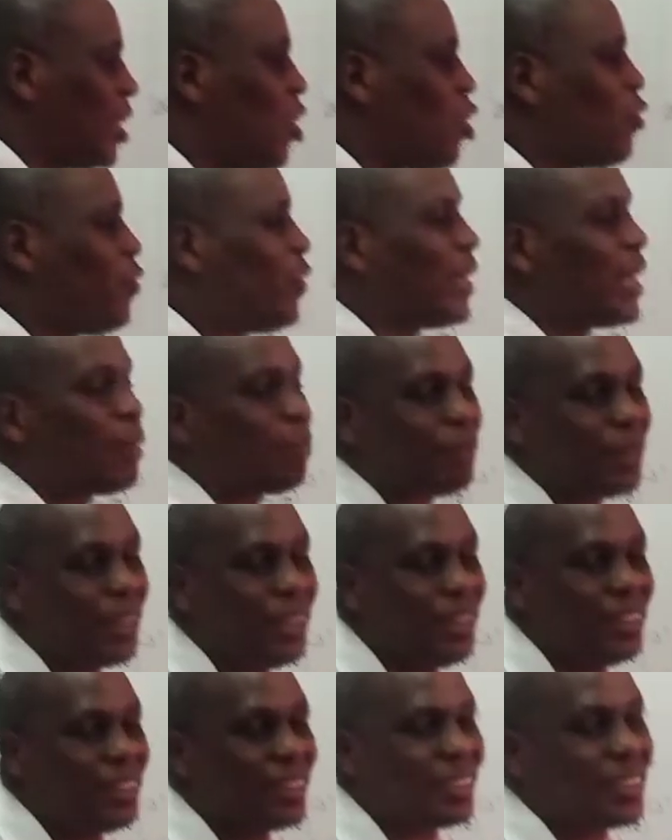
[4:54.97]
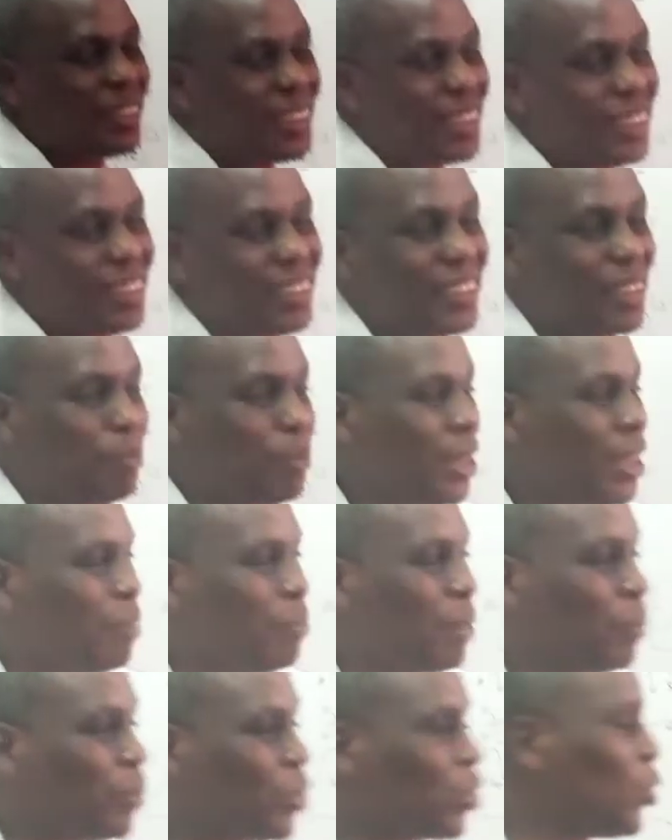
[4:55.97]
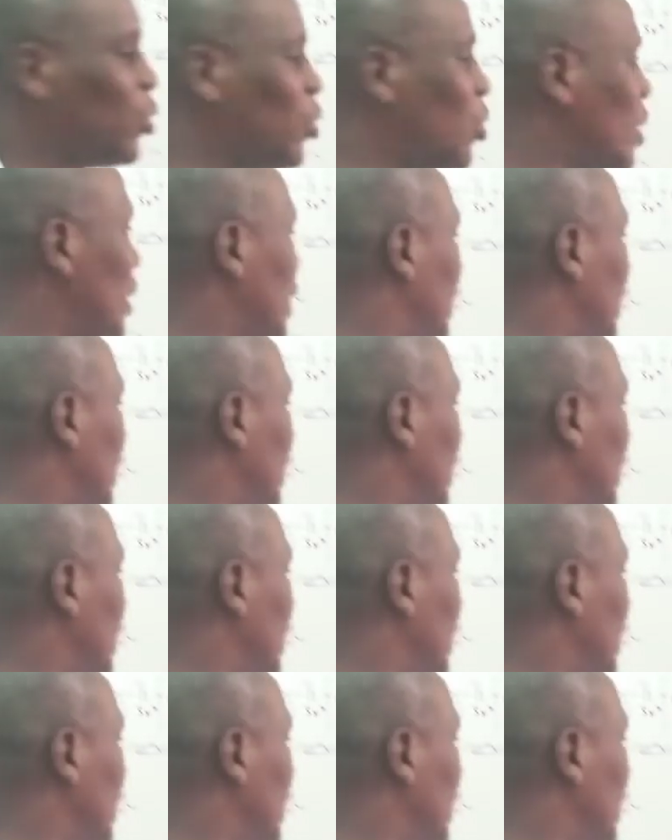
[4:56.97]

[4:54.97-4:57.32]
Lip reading: overlap is the minimum. So